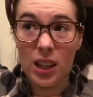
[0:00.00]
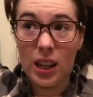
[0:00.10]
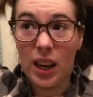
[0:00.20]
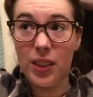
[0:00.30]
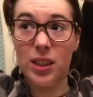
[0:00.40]

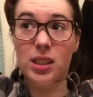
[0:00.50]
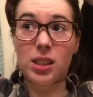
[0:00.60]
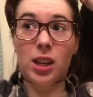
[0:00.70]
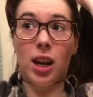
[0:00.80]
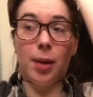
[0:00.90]
at the
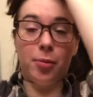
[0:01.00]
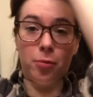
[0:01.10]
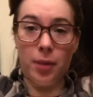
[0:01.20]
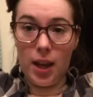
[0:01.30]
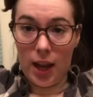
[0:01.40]
top of
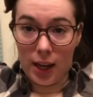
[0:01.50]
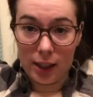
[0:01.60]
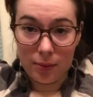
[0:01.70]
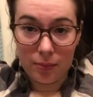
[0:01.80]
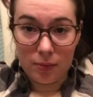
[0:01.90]
my hair
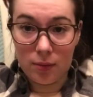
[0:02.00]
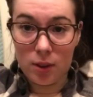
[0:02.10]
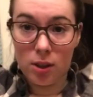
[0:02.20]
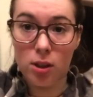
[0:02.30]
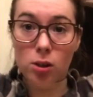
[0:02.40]

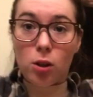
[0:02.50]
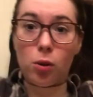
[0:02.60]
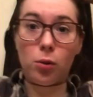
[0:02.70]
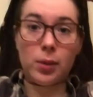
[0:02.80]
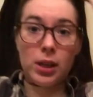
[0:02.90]
so
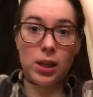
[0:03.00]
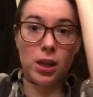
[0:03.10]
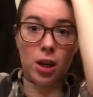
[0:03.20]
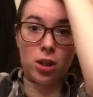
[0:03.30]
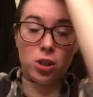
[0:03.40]
we
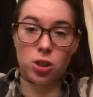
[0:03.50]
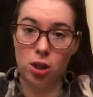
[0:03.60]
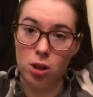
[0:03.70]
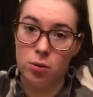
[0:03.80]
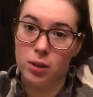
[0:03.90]

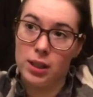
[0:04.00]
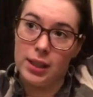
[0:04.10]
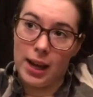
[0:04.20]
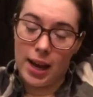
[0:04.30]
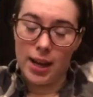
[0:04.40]
don't
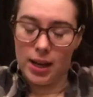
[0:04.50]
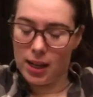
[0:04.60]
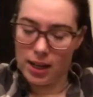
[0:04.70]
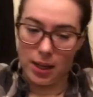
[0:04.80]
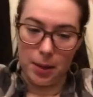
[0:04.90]
get
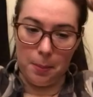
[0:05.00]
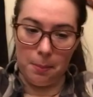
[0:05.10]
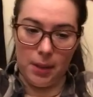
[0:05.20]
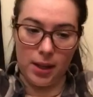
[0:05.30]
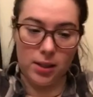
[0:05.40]
it
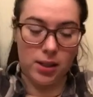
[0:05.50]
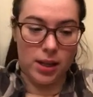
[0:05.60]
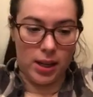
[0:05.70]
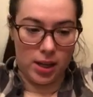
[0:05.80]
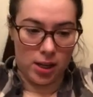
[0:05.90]
mixed
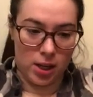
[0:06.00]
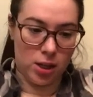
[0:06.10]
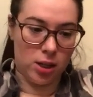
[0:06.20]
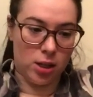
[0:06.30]
in